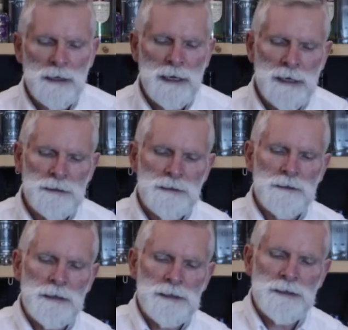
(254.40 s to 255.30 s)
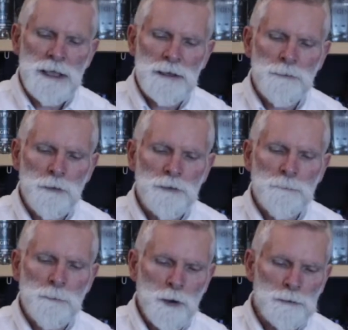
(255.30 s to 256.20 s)
and they tell you on the
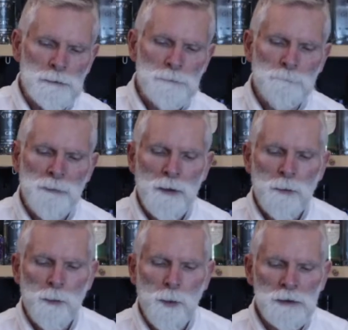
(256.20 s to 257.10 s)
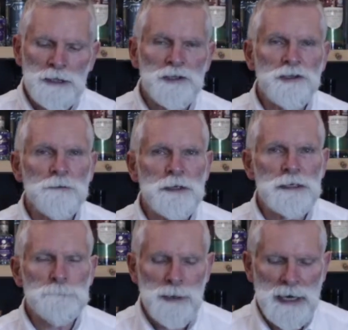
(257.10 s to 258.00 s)
bottle what each of
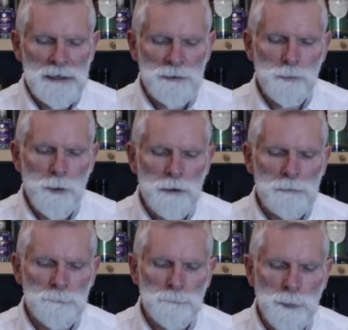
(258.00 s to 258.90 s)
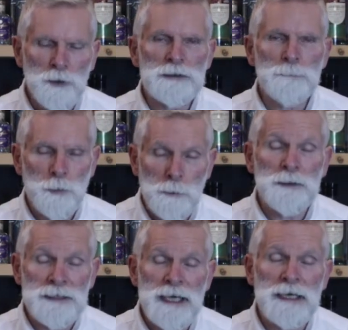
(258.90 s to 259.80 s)
these bands, what
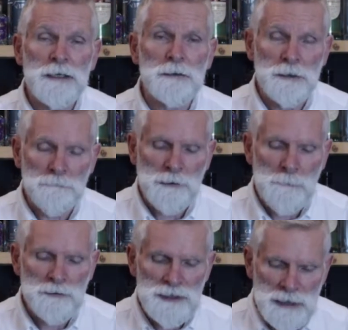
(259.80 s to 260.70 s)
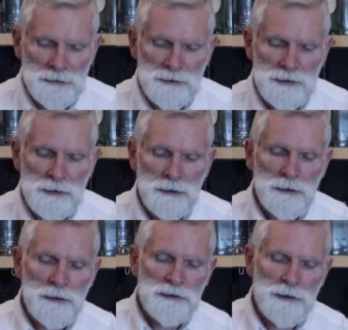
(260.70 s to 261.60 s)
botanical it represents.
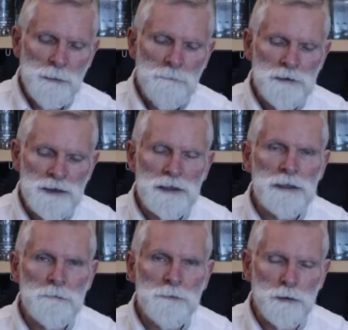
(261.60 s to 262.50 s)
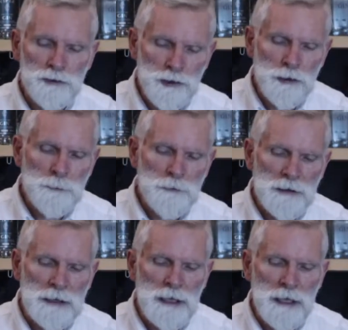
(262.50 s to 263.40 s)
So obviously you've got juniper
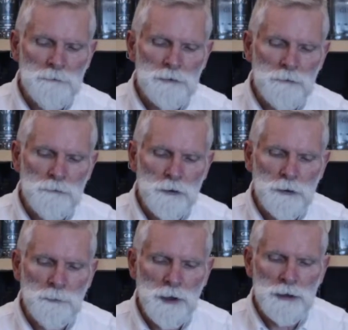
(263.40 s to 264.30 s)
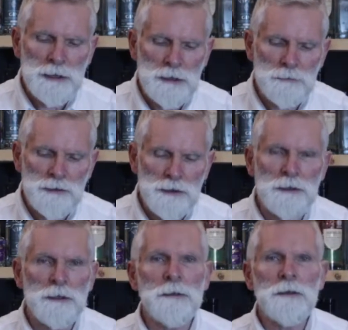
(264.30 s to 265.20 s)
in here, and you've got the pine needles
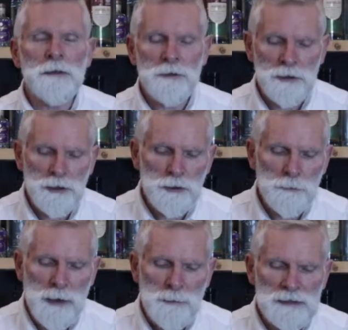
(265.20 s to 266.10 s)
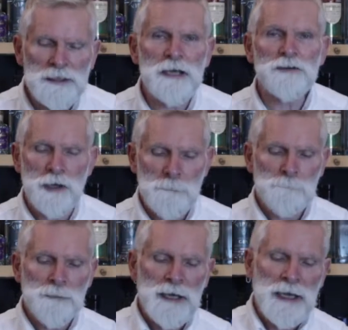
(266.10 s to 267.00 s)
and the cubeb, etc.
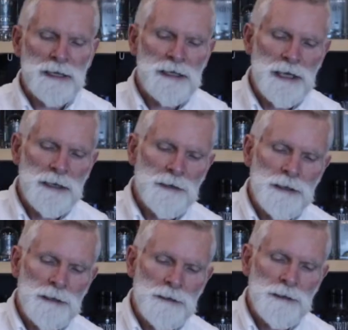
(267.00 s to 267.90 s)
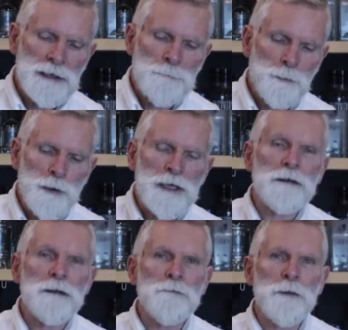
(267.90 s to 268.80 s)
And the
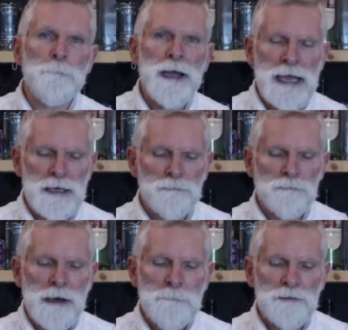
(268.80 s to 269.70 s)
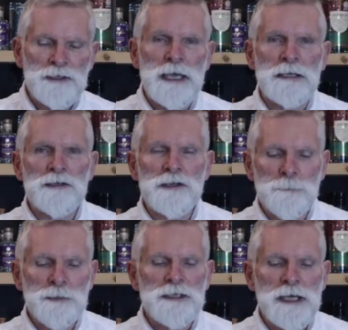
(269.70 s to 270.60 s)
width of the band represents
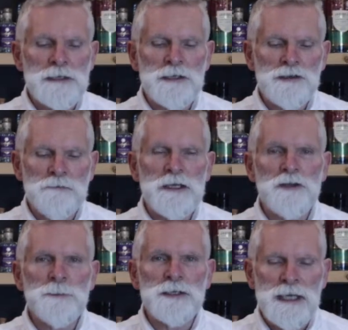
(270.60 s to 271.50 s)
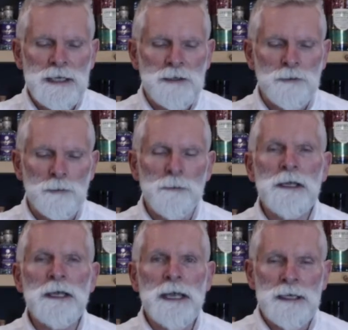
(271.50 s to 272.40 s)
the percentage of each botanical
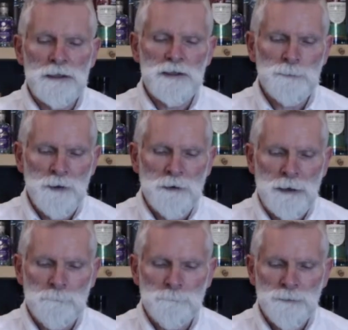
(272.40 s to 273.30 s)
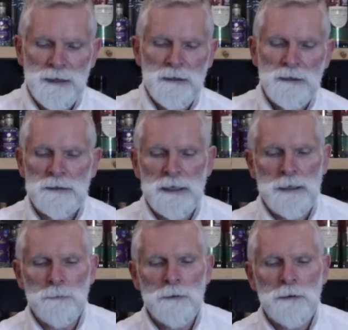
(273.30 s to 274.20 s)
in the spirit.
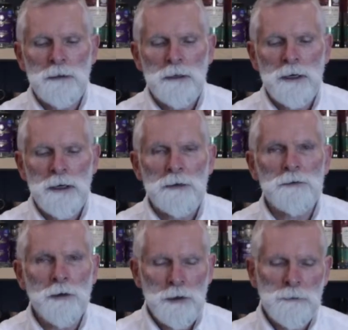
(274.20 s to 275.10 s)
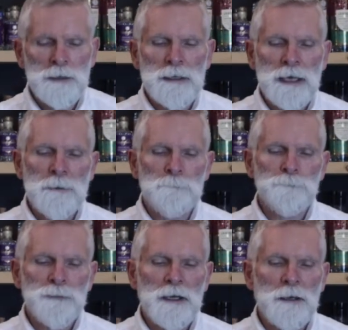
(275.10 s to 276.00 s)
Now, not only that,
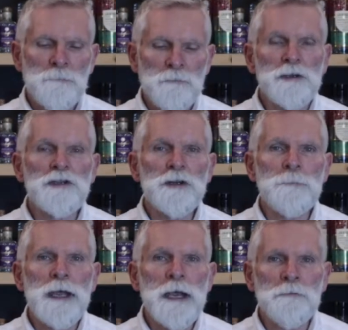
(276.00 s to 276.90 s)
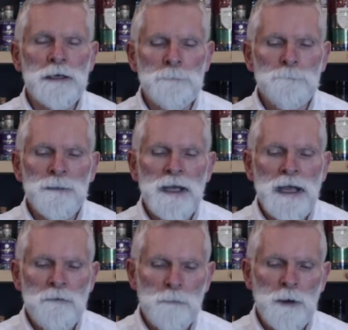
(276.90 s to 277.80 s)
Richard and Mary
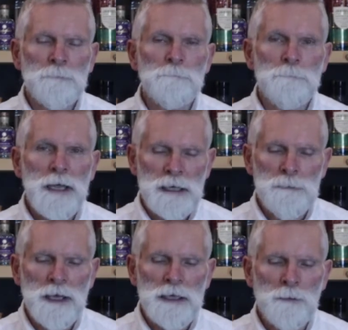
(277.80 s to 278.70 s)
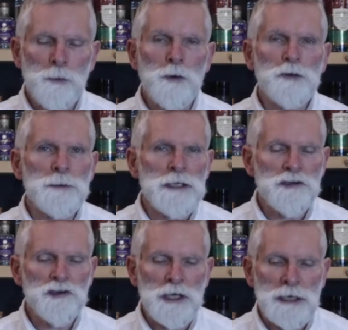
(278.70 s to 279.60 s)
have won many awards with
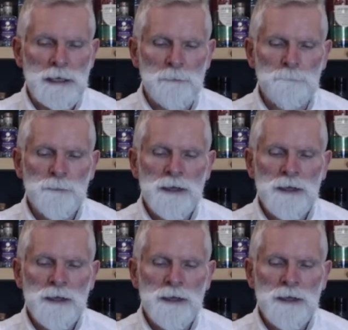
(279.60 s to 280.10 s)
this gin now,